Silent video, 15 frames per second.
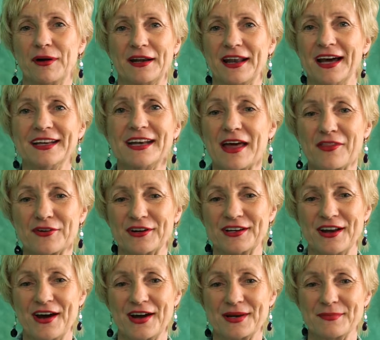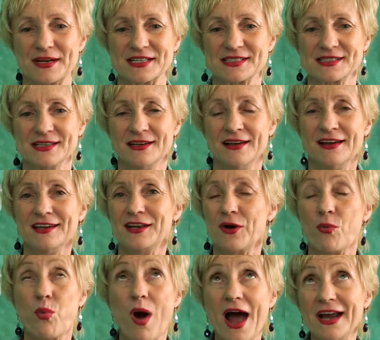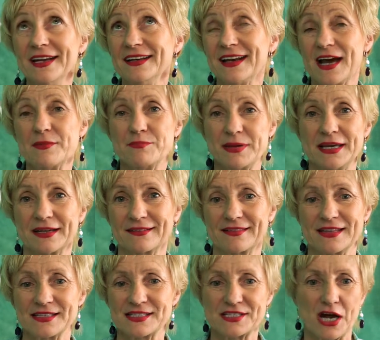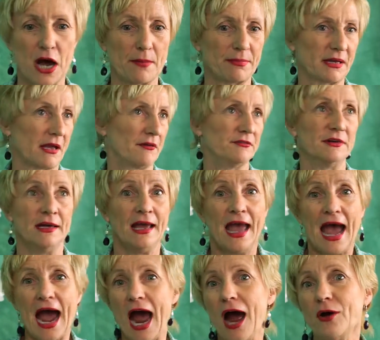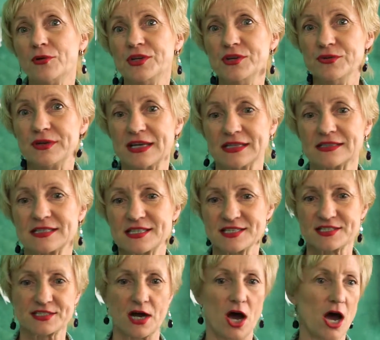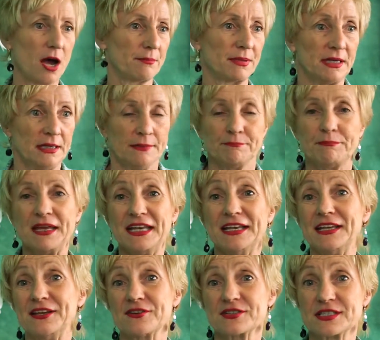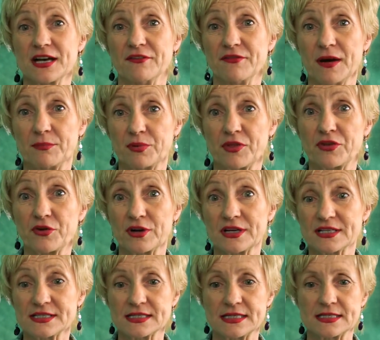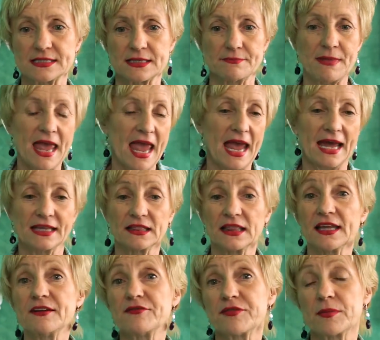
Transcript: one. Another anonymous. Why did I pick this topic of how you can stop beating yourself up with criticism and live